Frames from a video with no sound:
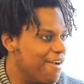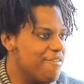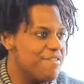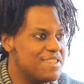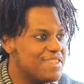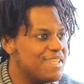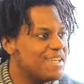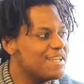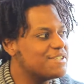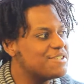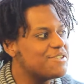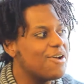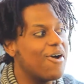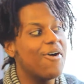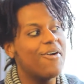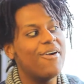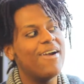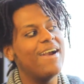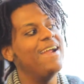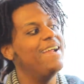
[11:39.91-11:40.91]
everything's
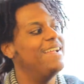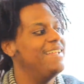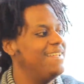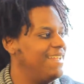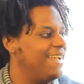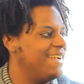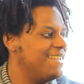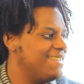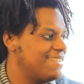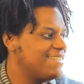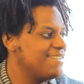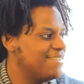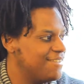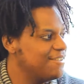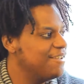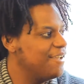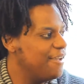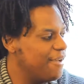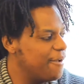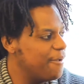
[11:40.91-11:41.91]
all right. That's,
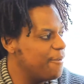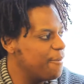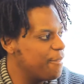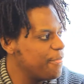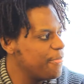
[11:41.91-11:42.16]
okay. Yeah.